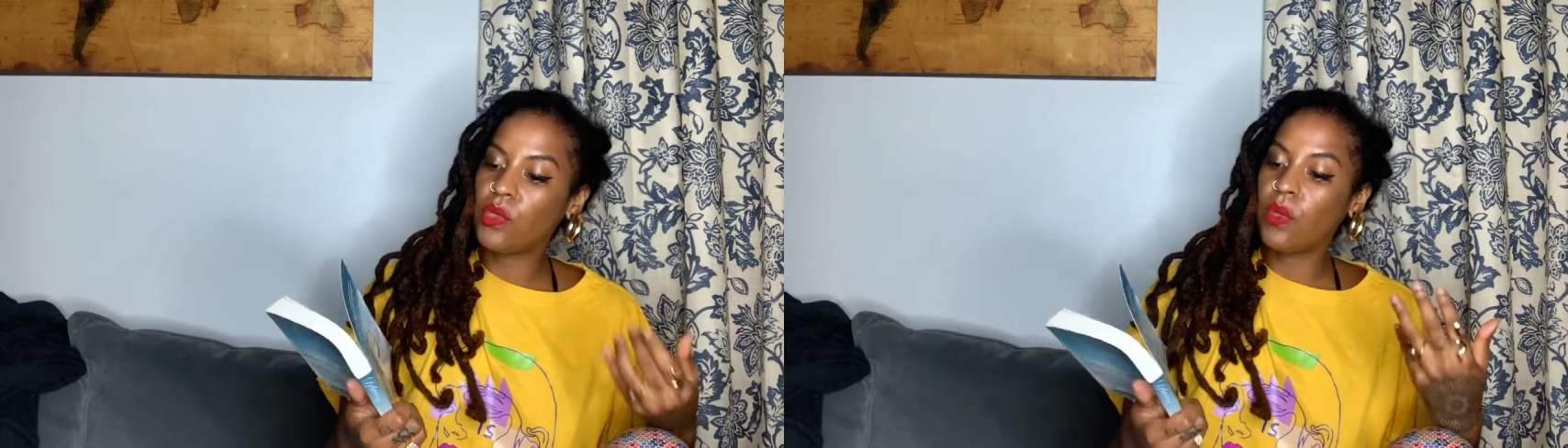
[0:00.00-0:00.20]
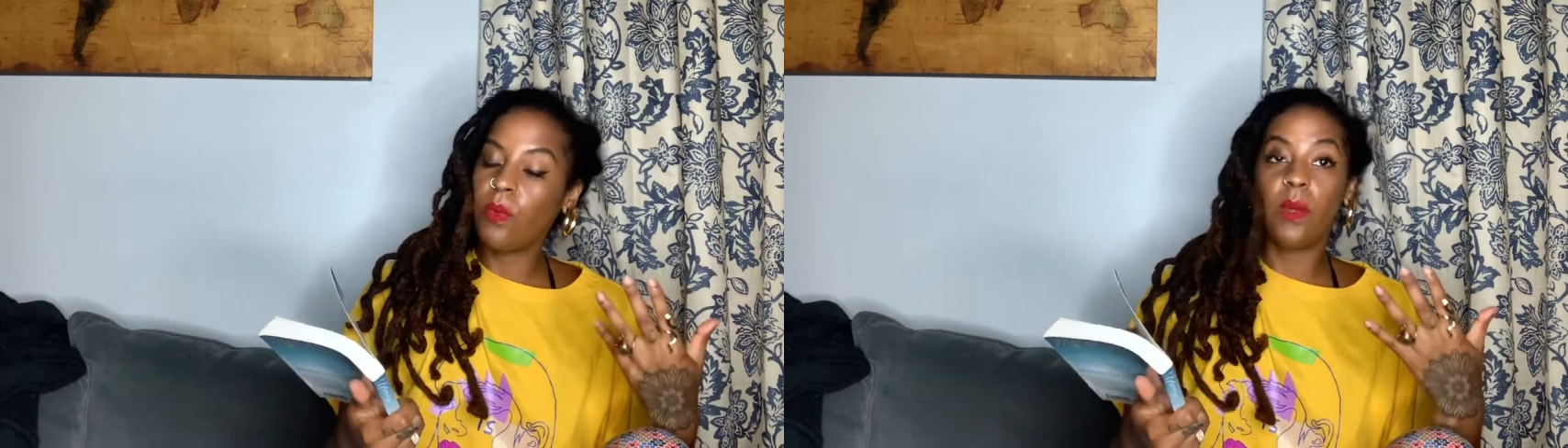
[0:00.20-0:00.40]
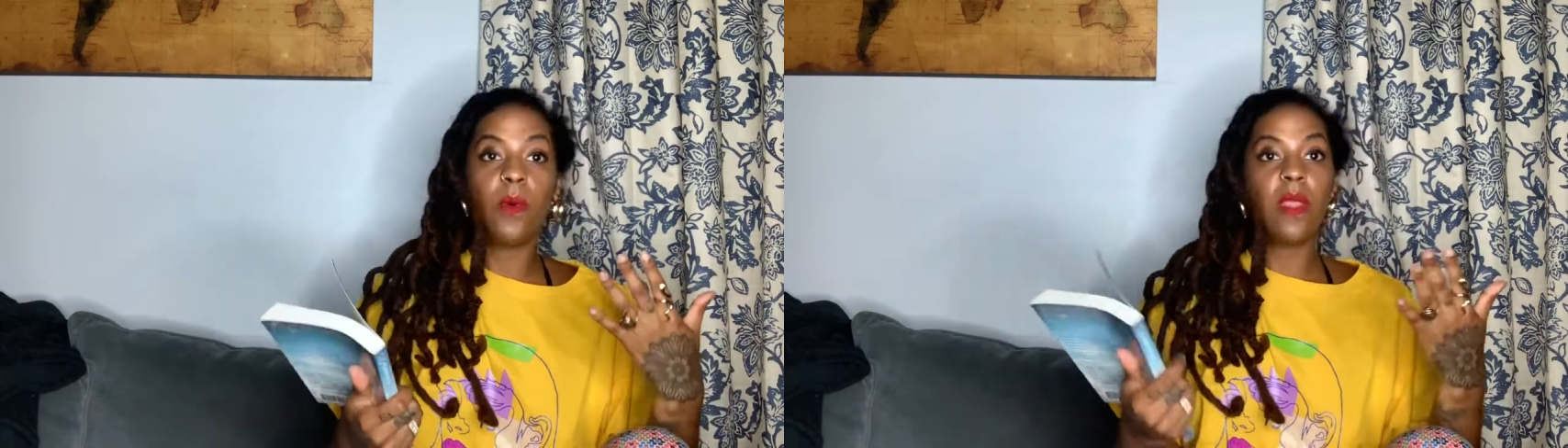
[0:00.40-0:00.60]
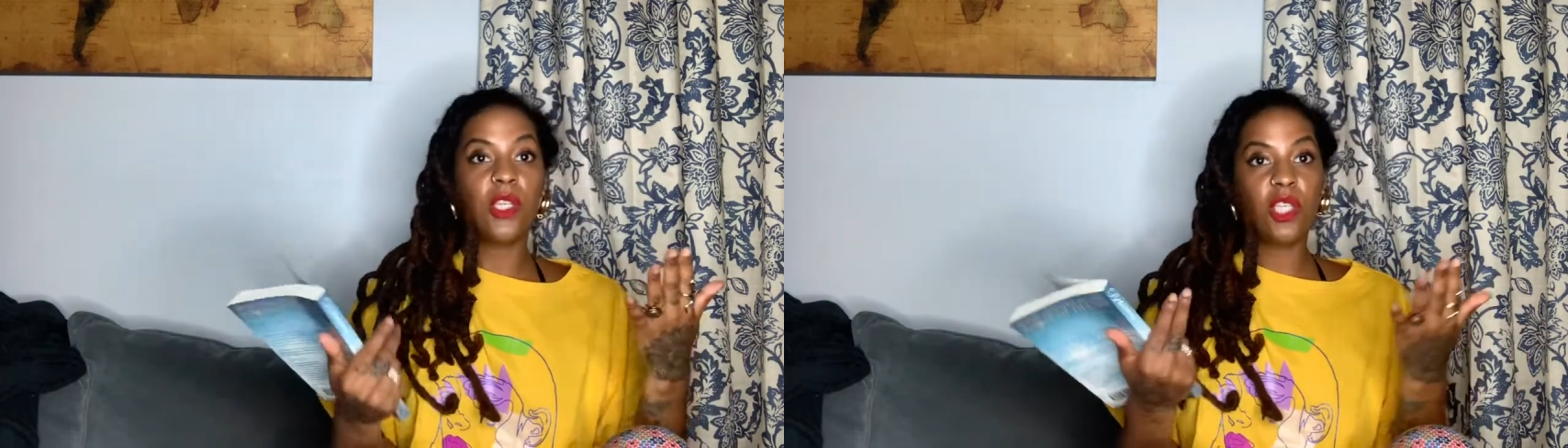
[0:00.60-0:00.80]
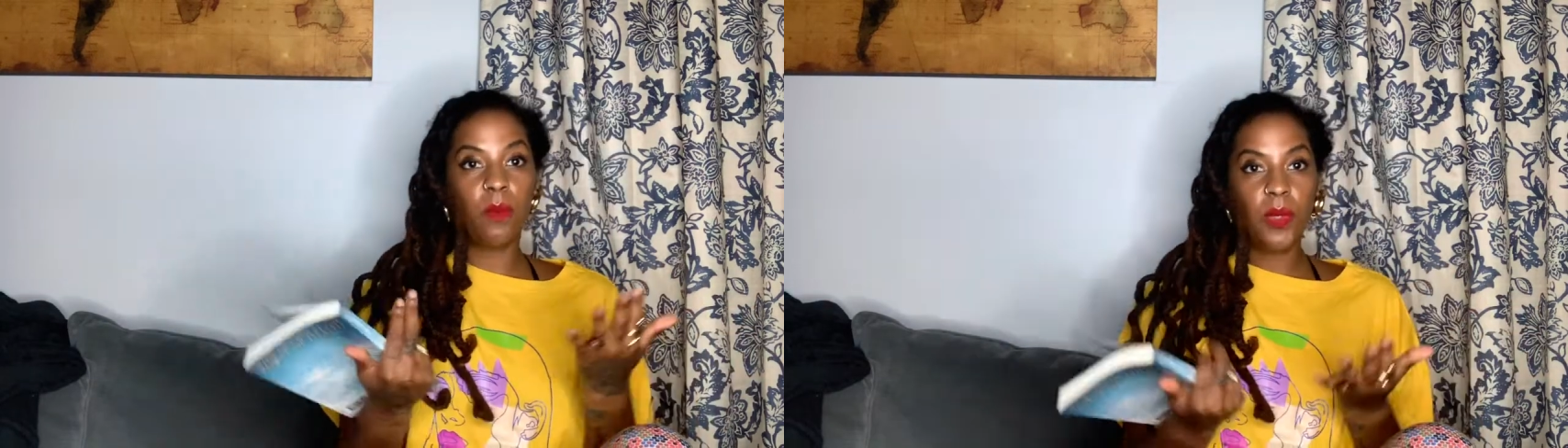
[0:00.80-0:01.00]
with people that
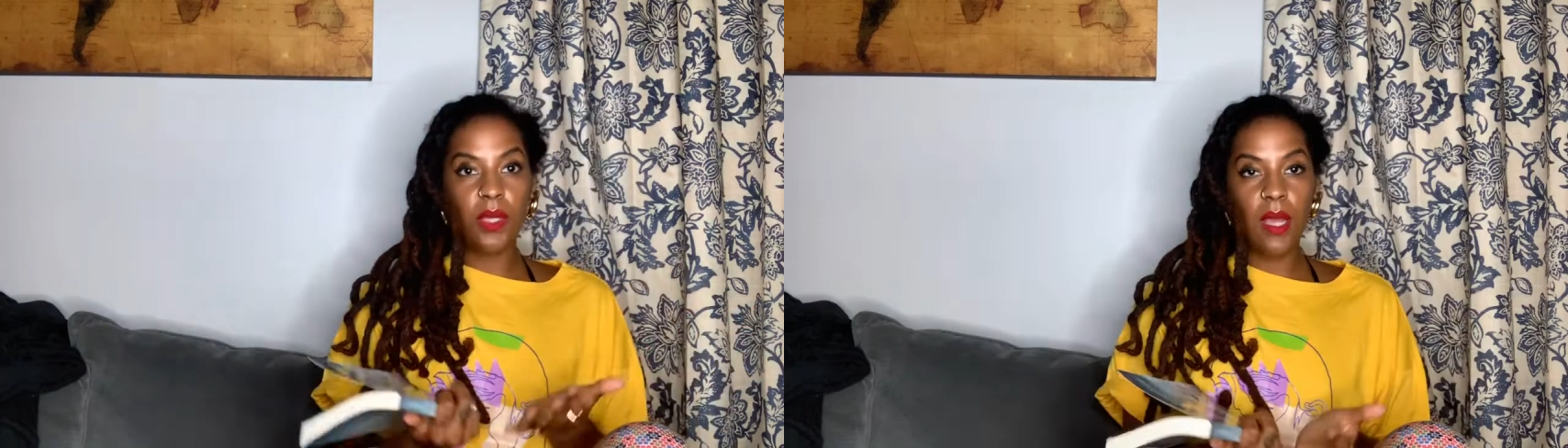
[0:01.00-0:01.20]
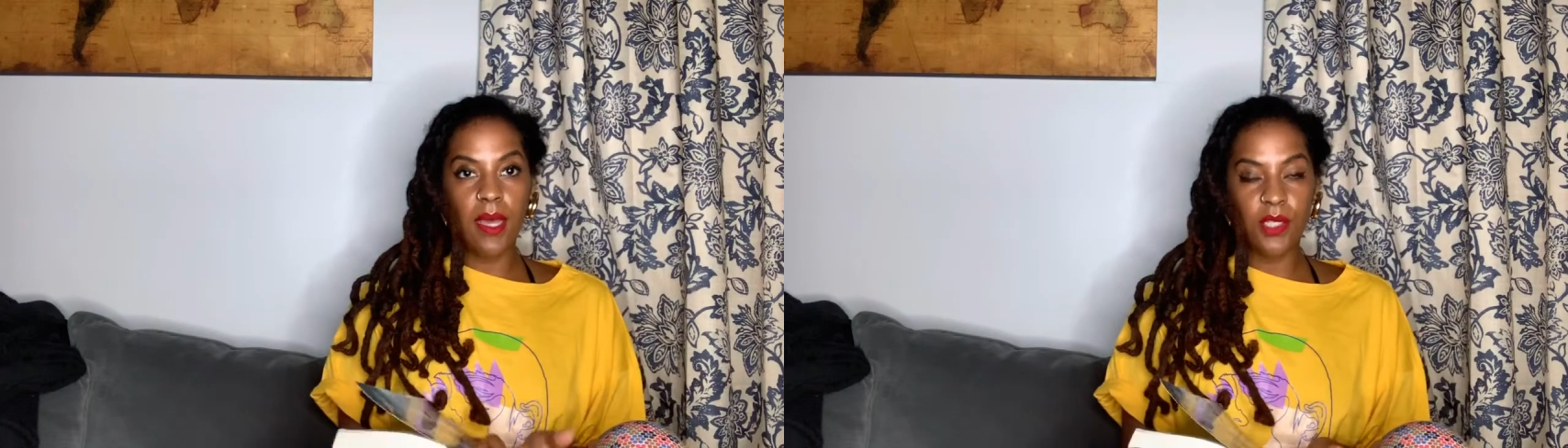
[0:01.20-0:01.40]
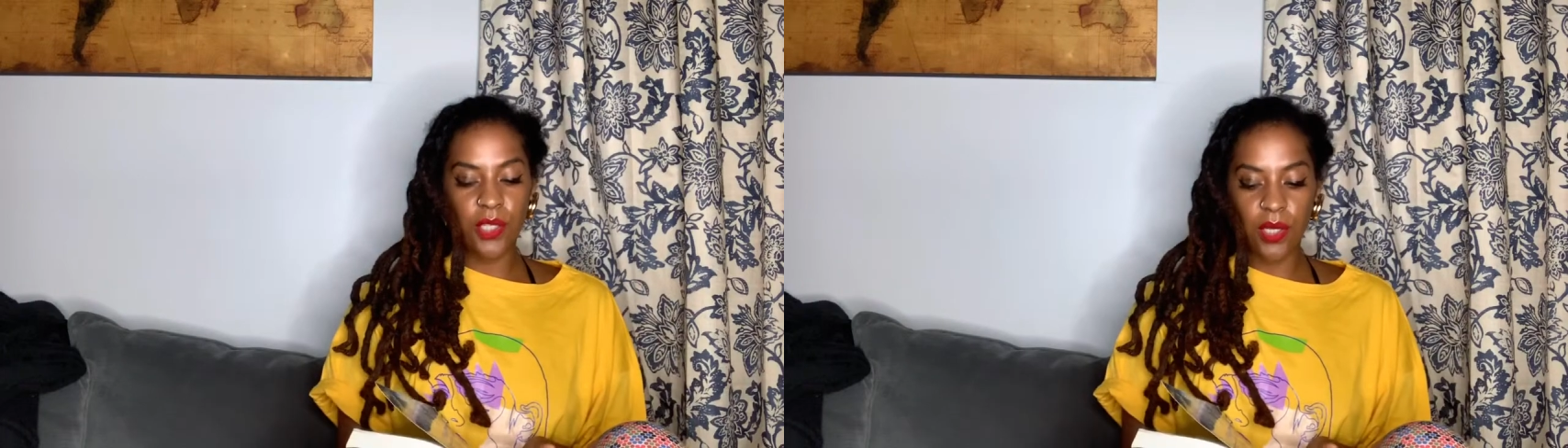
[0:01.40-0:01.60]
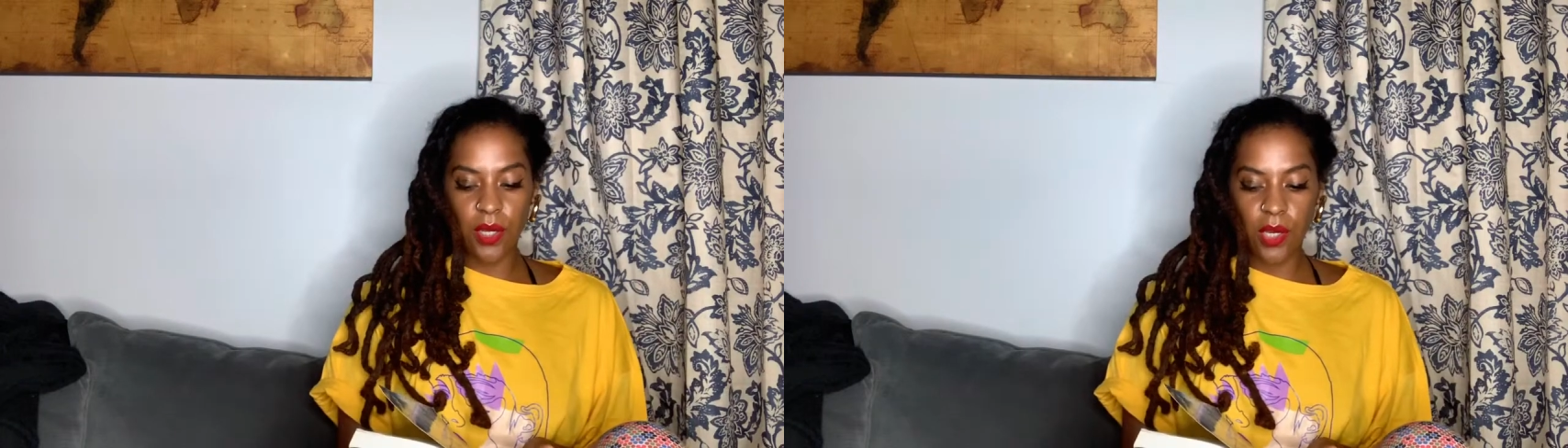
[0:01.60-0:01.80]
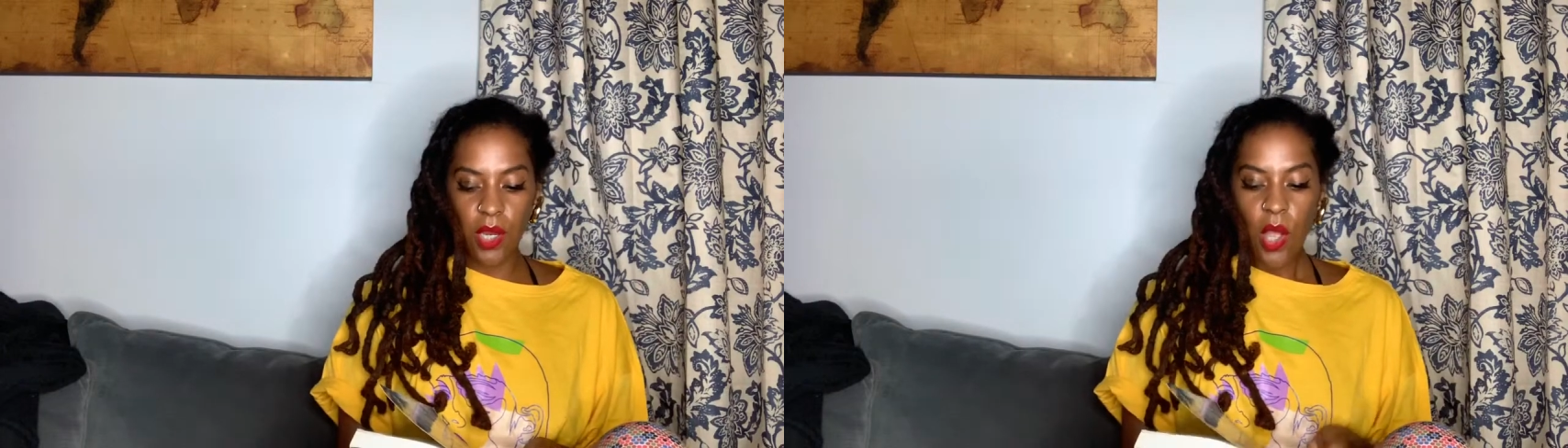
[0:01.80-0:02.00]
she put
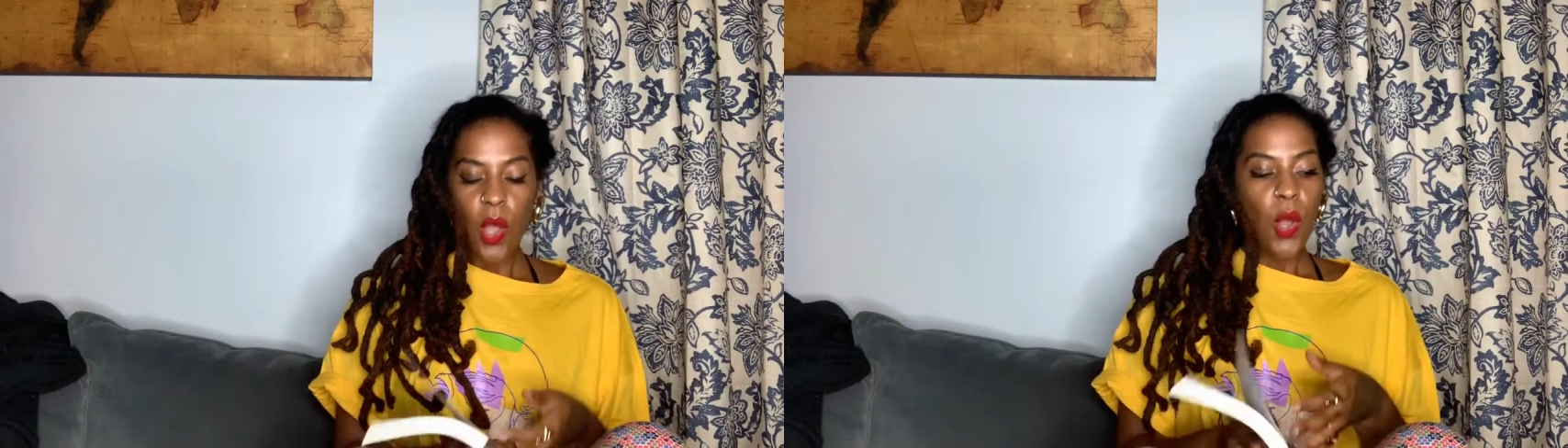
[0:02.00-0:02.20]
under